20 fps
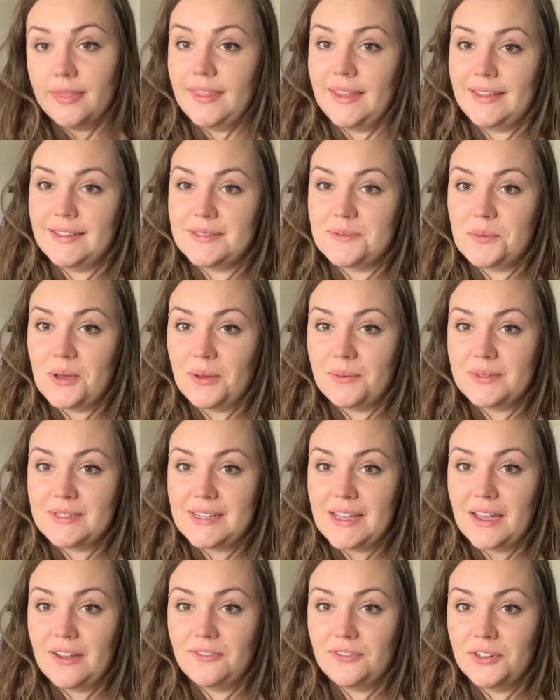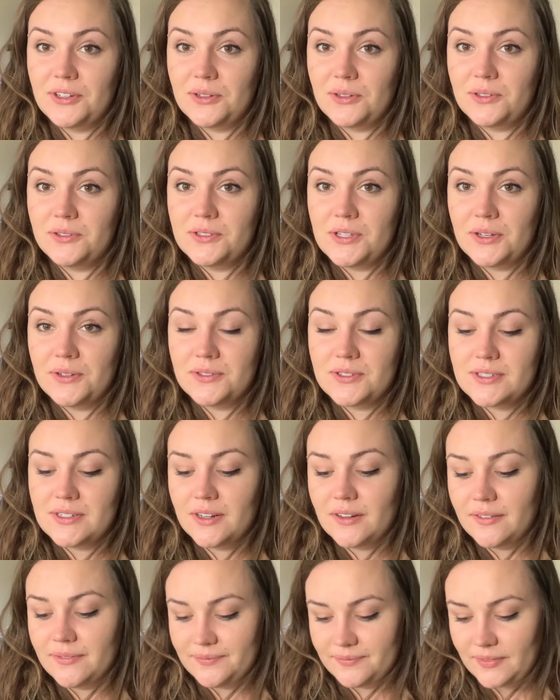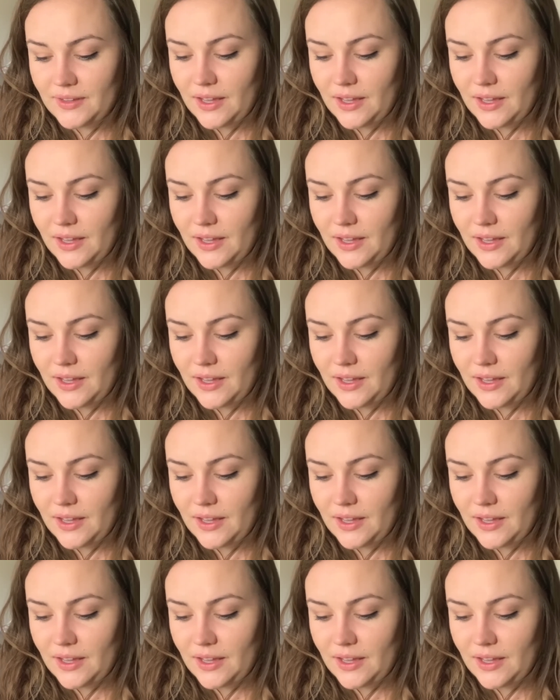Thanks Mom and Dad for your old toaster.